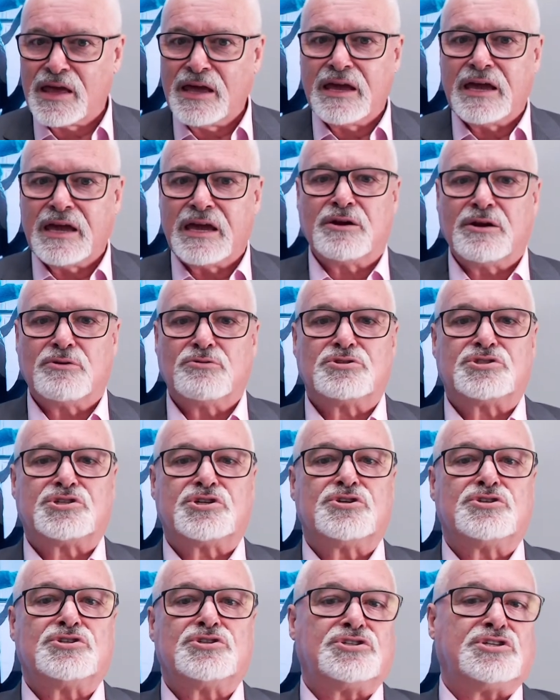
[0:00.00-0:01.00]
It'll
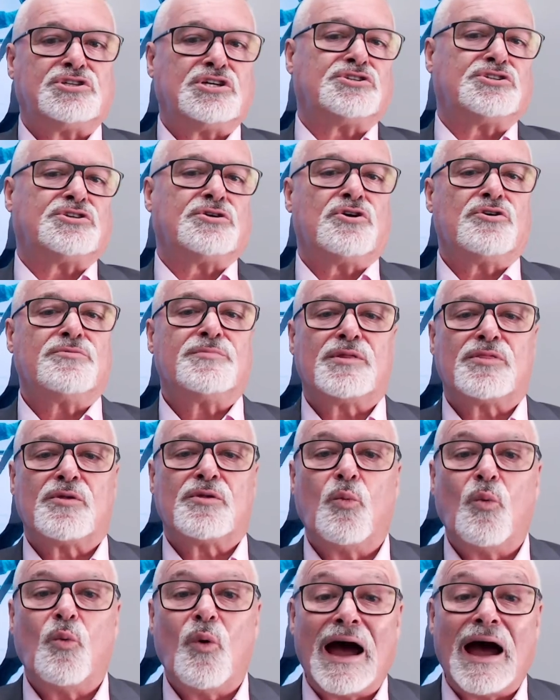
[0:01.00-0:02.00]
determine the
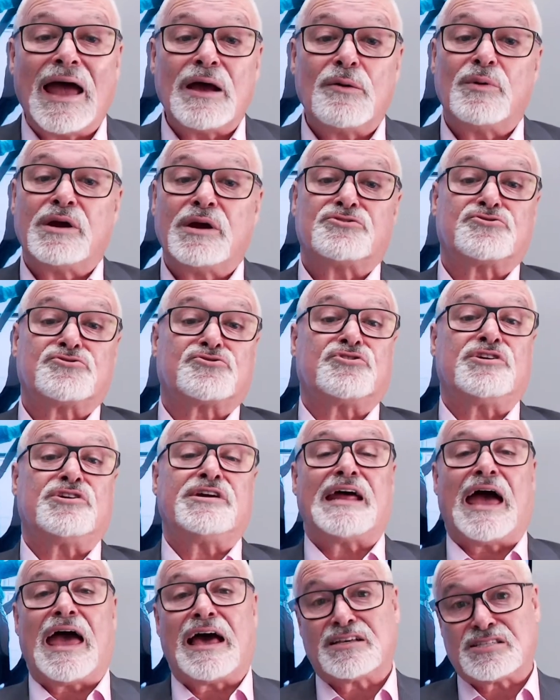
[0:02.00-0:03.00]
way we
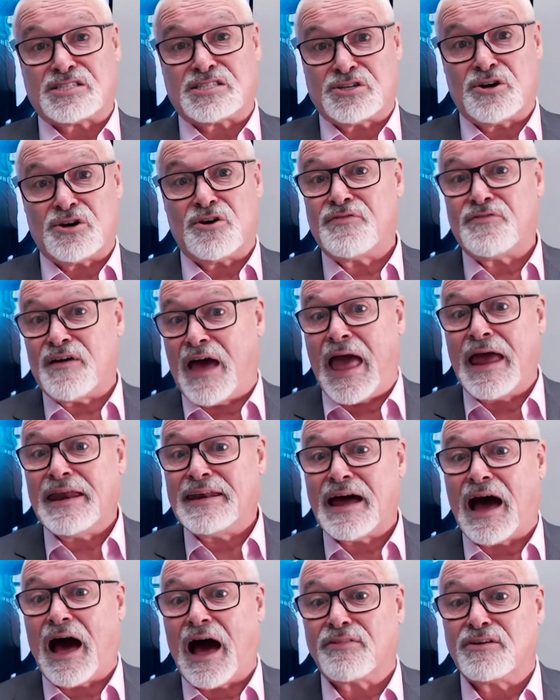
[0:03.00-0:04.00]
treat ourselves and
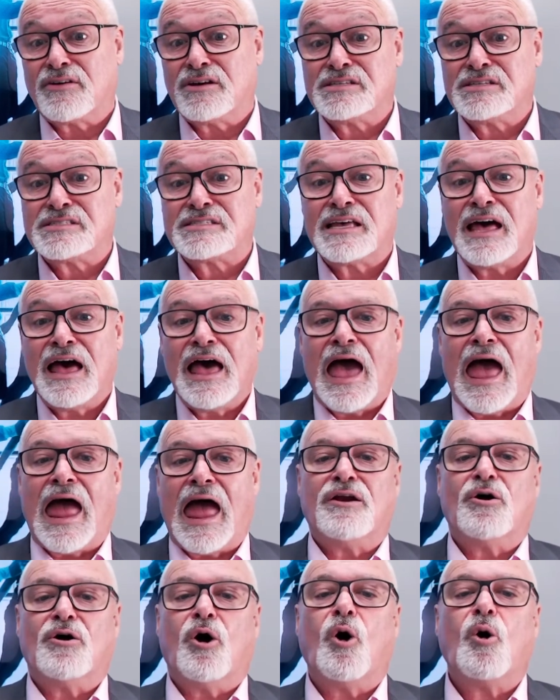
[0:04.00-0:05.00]
others,
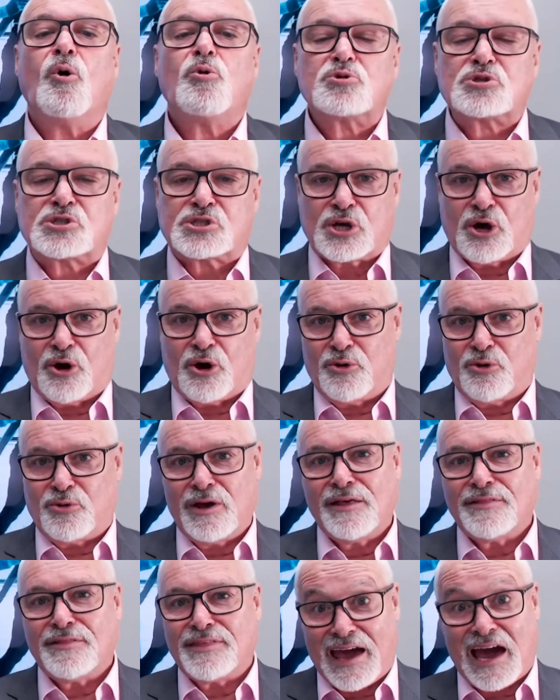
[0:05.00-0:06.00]
and also
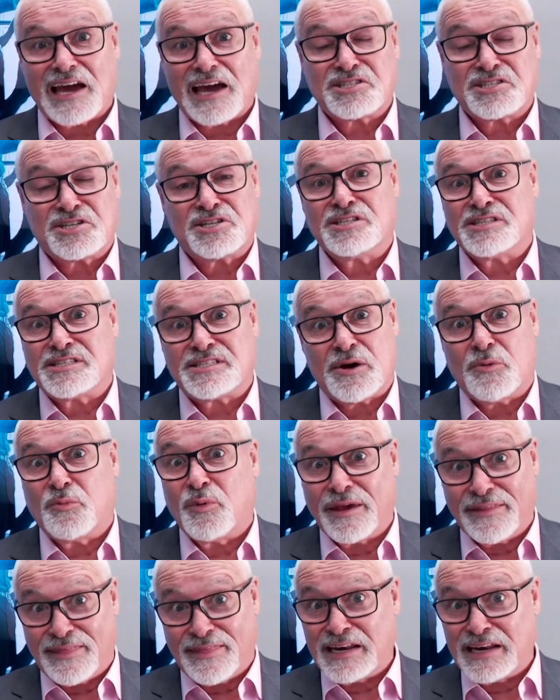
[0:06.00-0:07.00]
the actions that
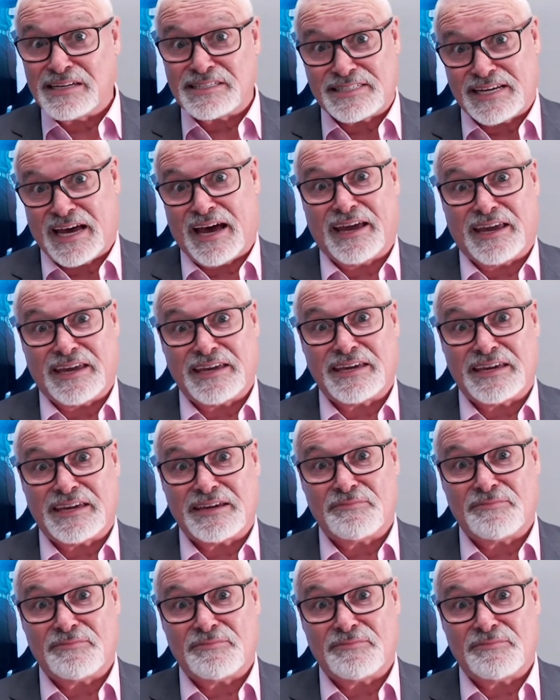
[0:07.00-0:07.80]
we then take.